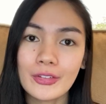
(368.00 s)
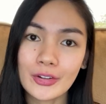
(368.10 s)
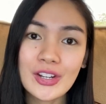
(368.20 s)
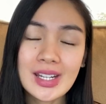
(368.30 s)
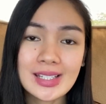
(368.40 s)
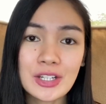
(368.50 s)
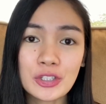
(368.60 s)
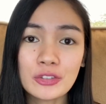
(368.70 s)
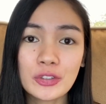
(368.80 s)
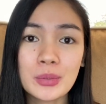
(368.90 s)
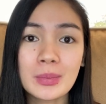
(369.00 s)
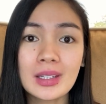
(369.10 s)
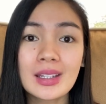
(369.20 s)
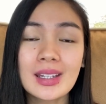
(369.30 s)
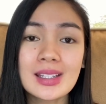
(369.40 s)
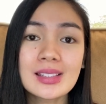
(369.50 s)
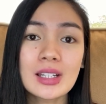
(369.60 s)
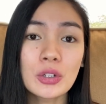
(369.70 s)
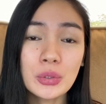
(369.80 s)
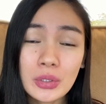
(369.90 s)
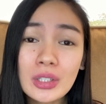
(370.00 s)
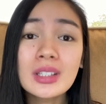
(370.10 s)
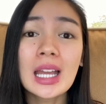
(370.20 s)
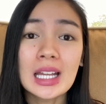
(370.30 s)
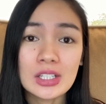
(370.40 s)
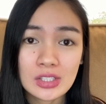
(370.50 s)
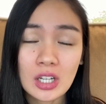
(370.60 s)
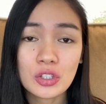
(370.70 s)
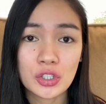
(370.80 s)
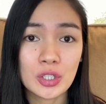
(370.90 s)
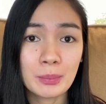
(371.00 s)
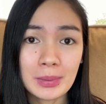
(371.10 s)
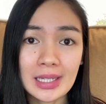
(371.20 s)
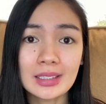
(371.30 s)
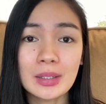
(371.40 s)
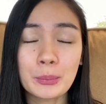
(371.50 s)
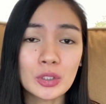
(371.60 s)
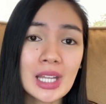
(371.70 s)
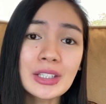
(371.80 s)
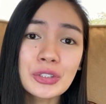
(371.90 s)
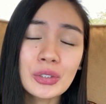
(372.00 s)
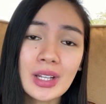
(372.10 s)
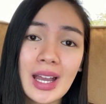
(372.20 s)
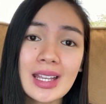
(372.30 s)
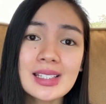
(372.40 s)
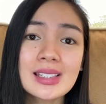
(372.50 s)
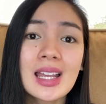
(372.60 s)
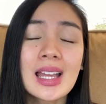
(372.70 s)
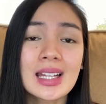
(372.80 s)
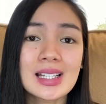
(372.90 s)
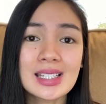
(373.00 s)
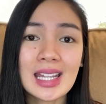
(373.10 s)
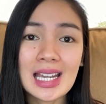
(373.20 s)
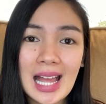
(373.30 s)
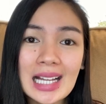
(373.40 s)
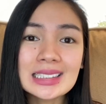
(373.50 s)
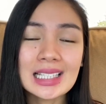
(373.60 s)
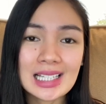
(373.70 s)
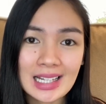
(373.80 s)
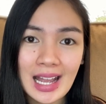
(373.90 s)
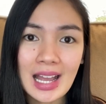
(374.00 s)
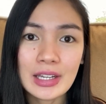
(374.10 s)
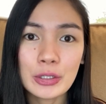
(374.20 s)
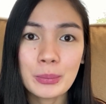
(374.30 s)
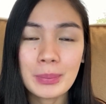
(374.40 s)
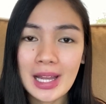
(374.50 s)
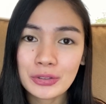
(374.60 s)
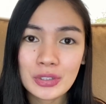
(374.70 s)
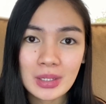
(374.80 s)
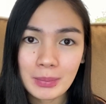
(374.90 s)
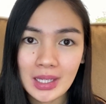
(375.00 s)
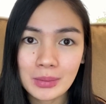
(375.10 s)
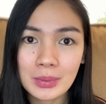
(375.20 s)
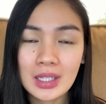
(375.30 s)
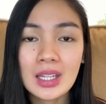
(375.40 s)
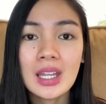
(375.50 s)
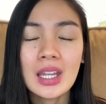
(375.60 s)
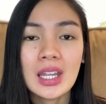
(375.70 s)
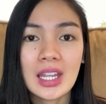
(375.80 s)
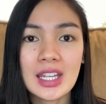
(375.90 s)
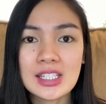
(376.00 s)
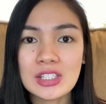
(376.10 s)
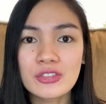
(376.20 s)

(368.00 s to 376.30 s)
Third essential for me is a good suction plate. Importante to guys kasi kailangan talaga na yung plato ni baby is